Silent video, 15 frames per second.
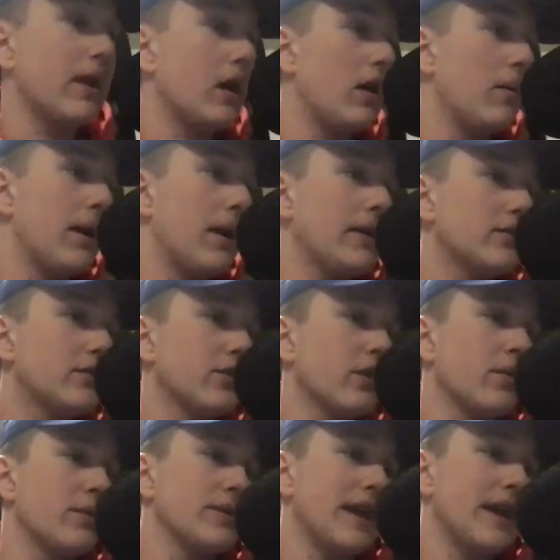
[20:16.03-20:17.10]
My
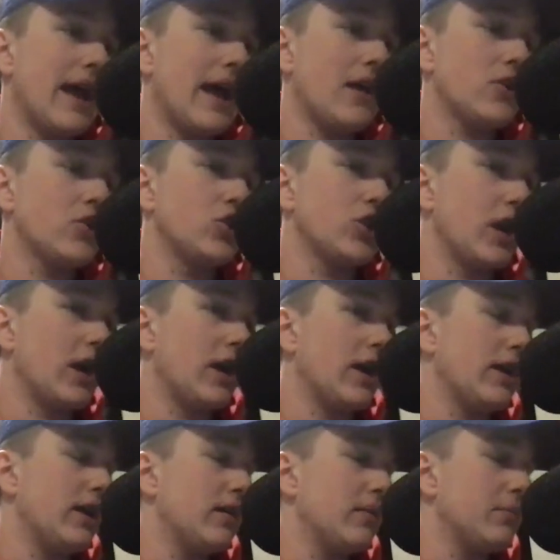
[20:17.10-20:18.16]
Instagram is at John
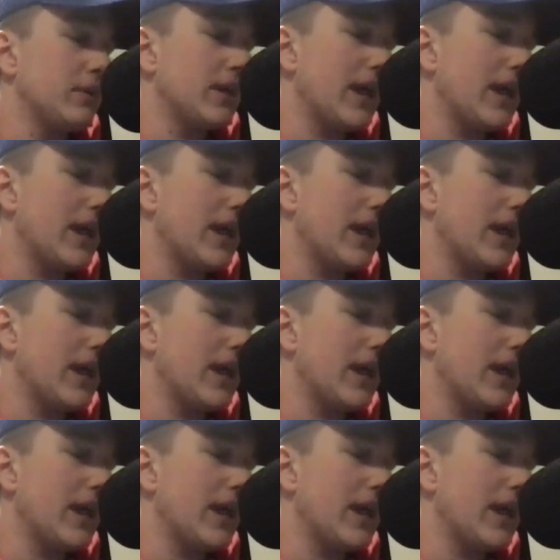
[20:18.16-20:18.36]
M.